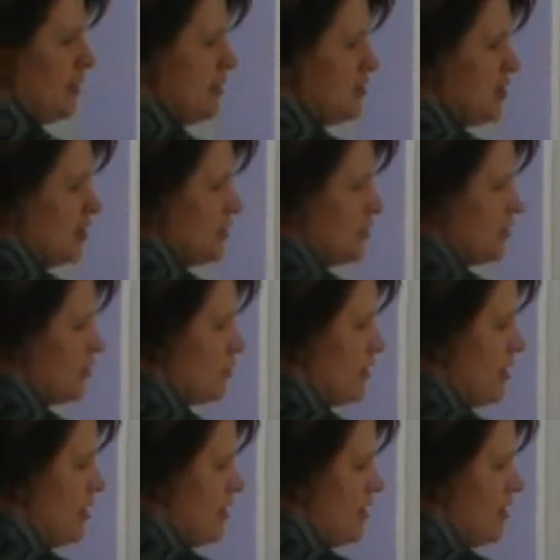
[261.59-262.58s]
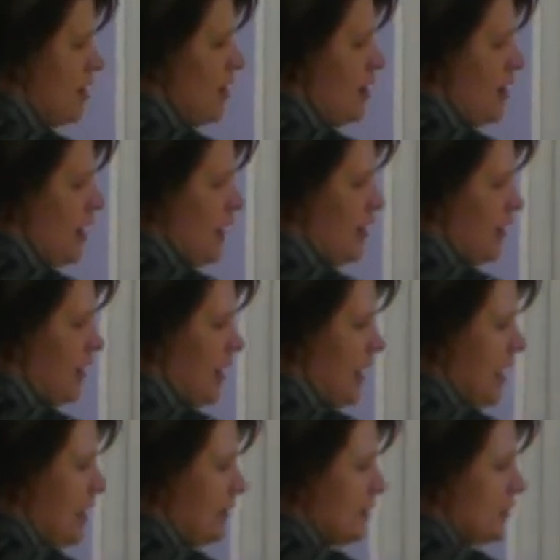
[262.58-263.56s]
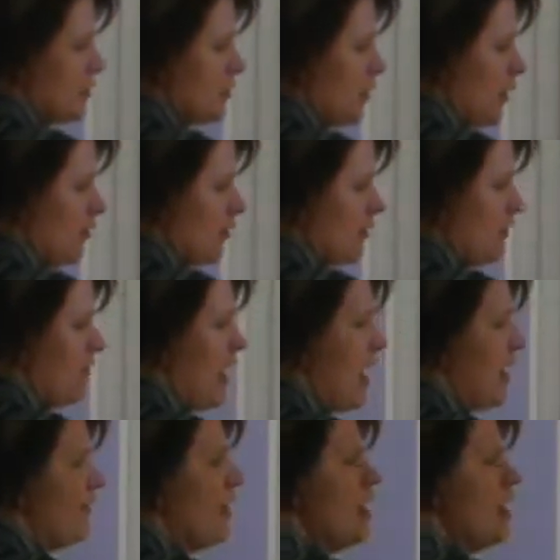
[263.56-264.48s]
is just 3. And then I have the square root of 5.